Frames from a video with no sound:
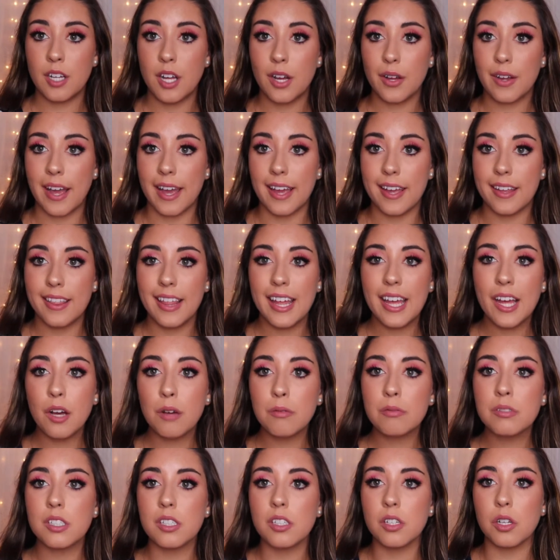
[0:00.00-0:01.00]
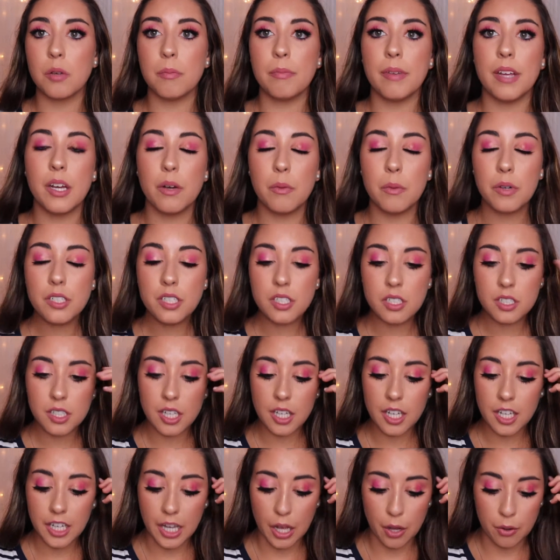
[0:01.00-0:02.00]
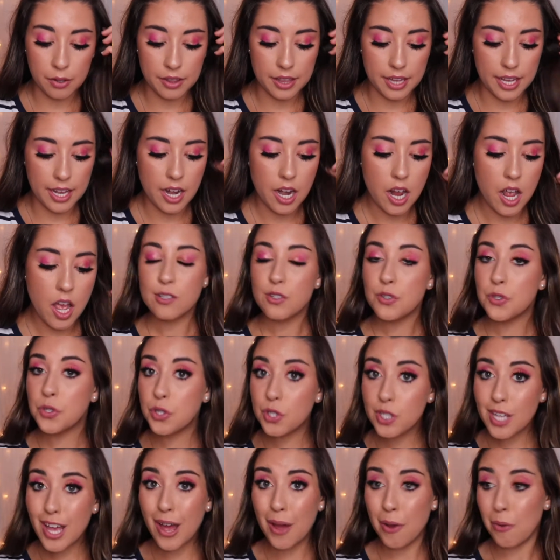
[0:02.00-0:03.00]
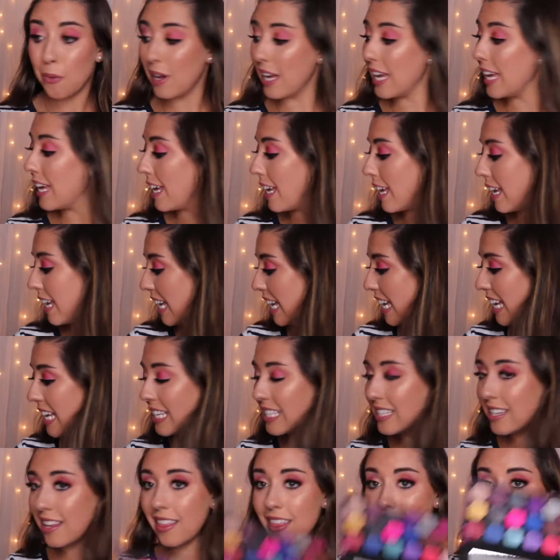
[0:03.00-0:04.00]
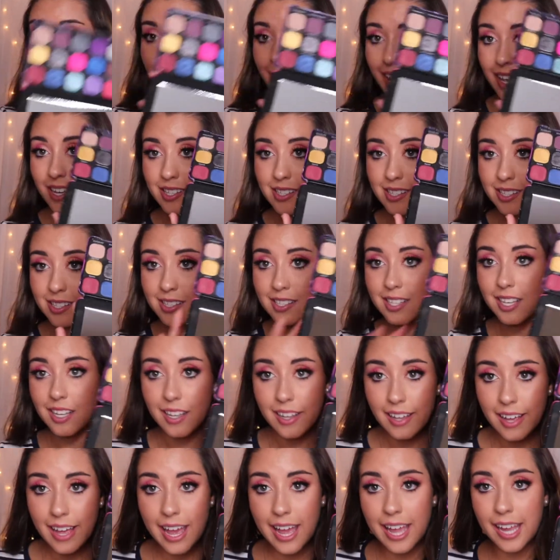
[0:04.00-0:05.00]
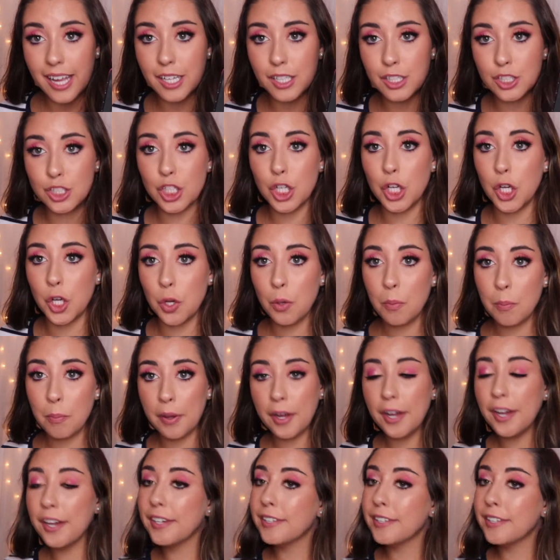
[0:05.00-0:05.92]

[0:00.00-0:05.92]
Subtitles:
Okay, that helped a little bit. We're just gonna go with it. So, is this a dupe